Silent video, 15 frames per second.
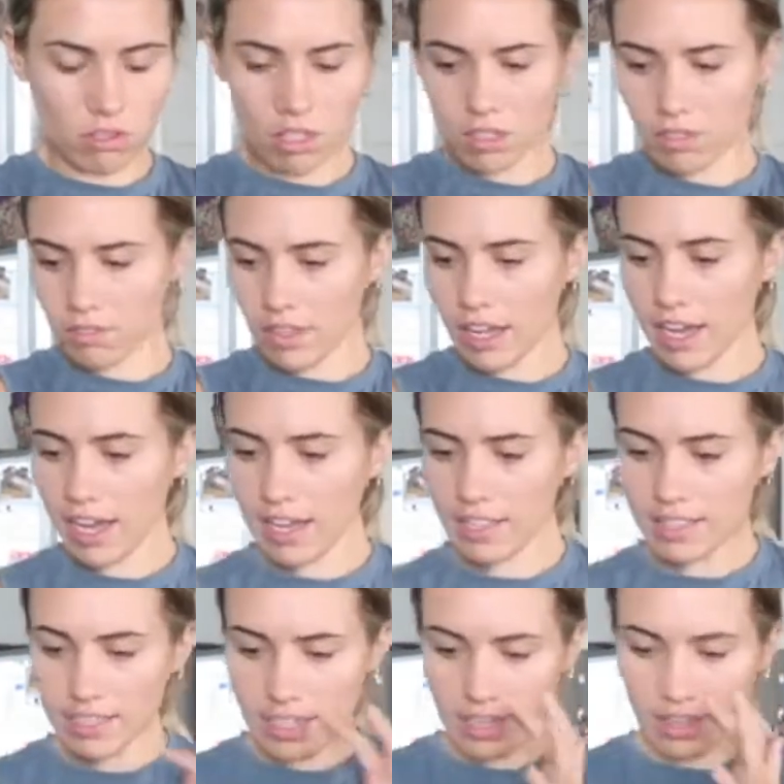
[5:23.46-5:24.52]
all of
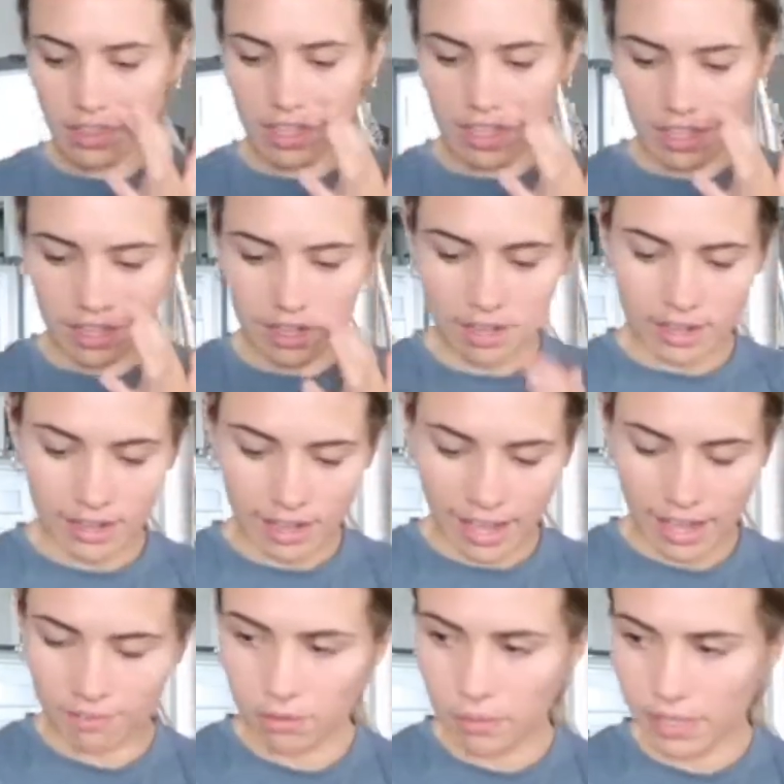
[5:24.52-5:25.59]
that, and then
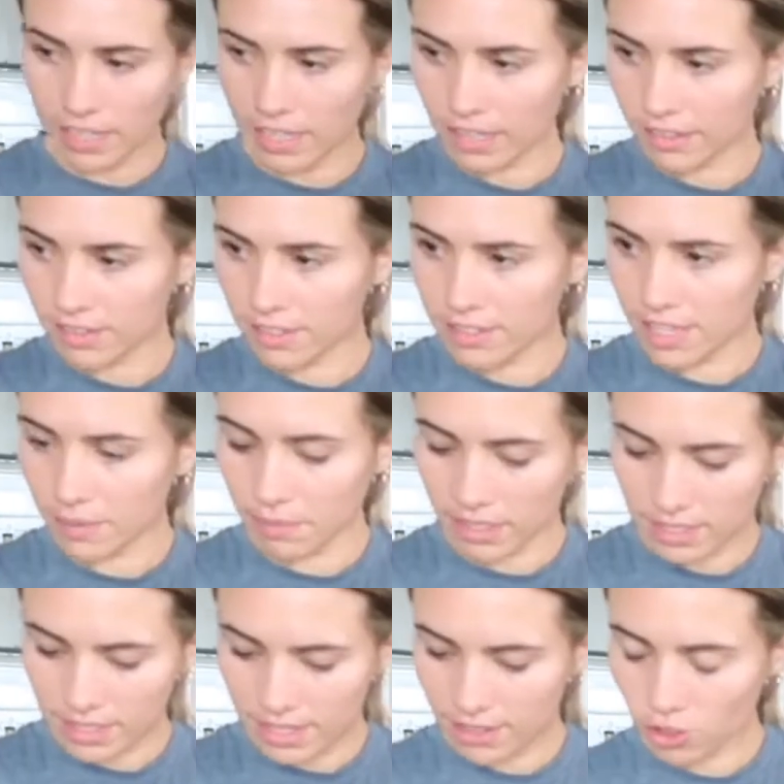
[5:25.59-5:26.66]
half a banana because that
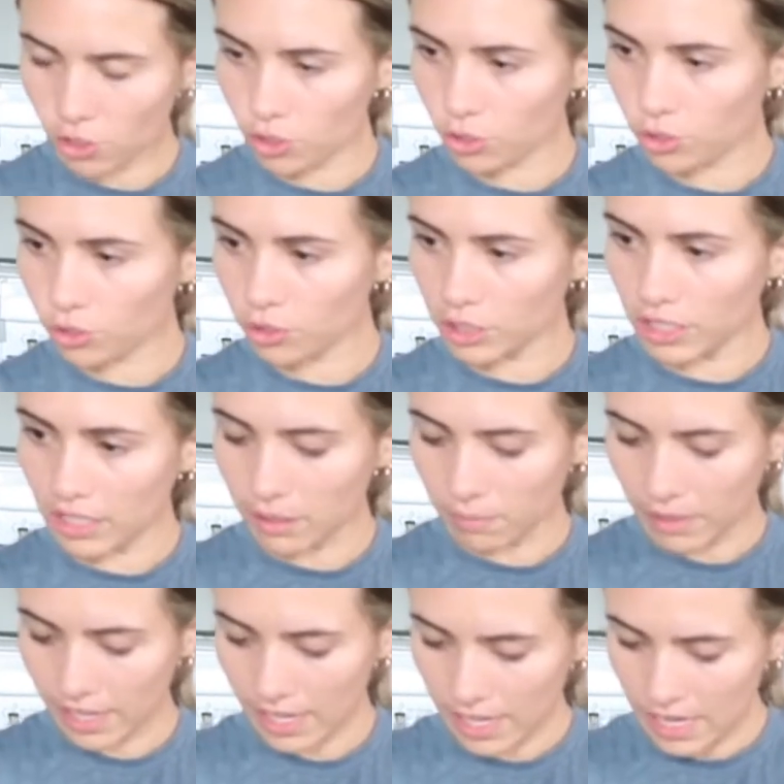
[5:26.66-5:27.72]
makes it
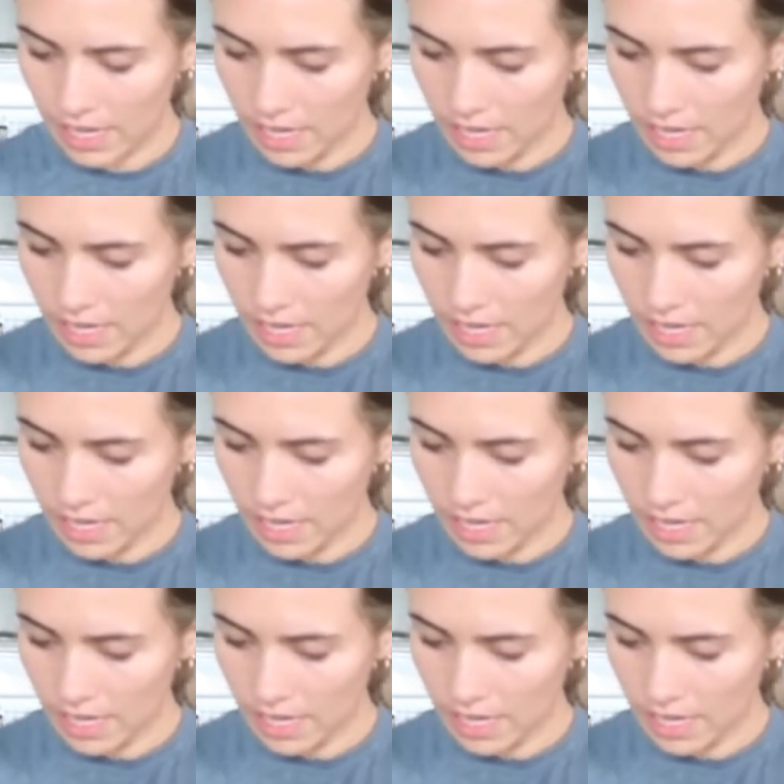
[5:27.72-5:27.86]
creamy.